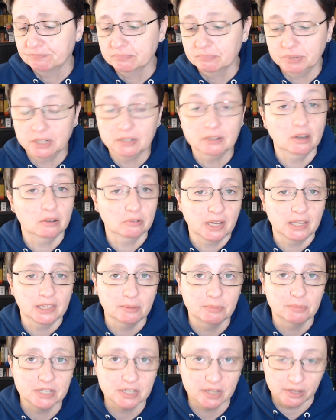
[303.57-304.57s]
but okay, let
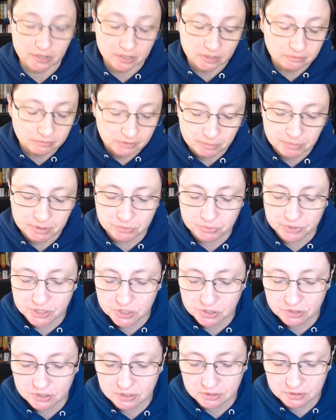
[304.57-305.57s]
me tell you, let me read
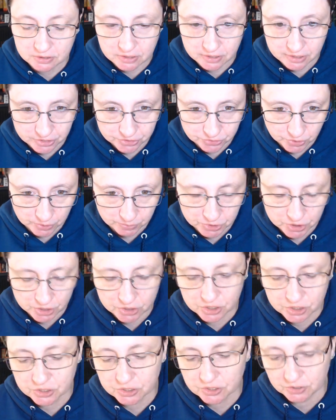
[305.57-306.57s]
you the, the description
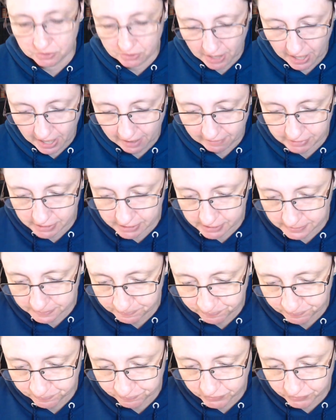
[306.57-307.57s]
just so you have it.
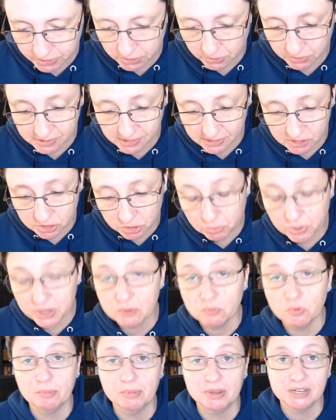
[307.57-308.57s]
So it says three
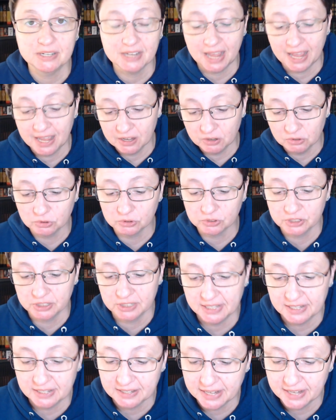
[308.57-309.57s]
women tangled
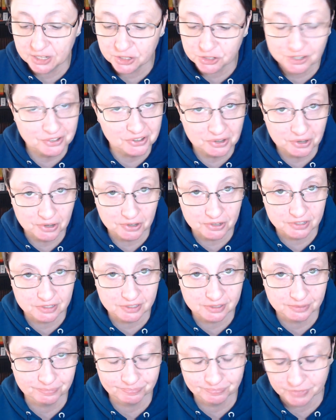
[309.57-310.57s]
in an ancient
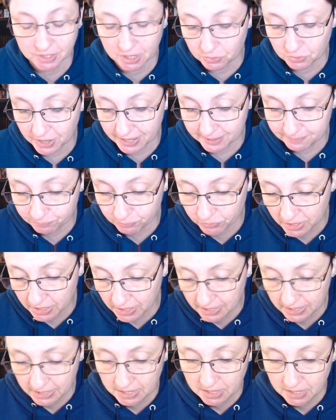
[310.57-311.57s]
curse. All right.
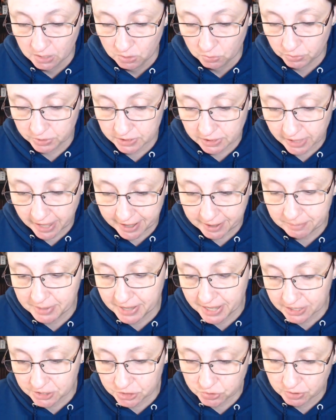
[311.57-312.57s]
When
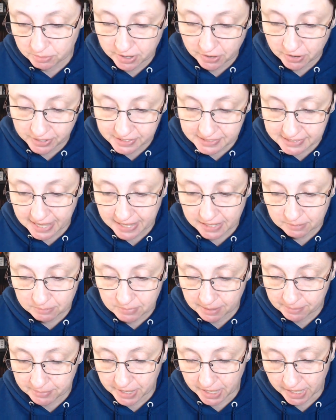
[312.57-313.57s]
Clytemnestra marries
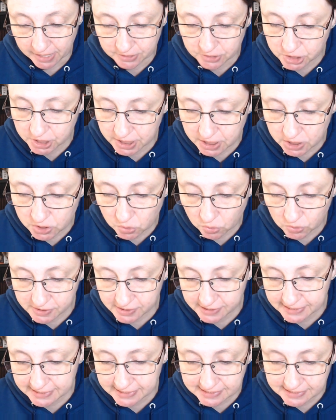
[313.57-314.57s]
Agamemnon, she ignores
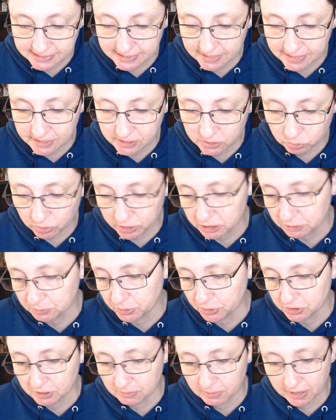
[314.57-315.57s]
the insidious
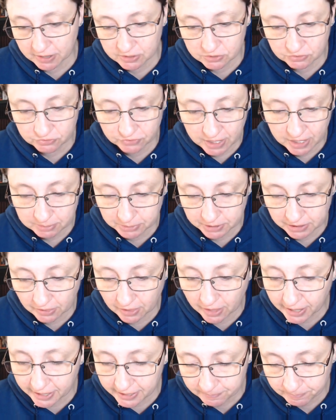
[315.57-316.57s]
whispers about his family
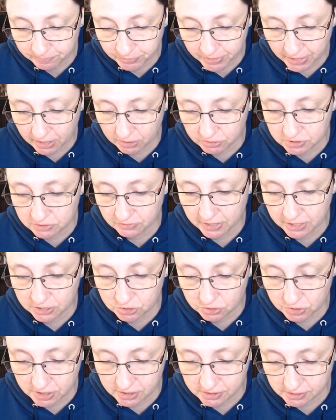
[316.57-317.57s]
line, the House of
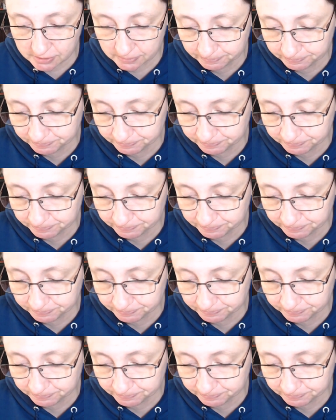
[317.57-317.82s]
Atreus.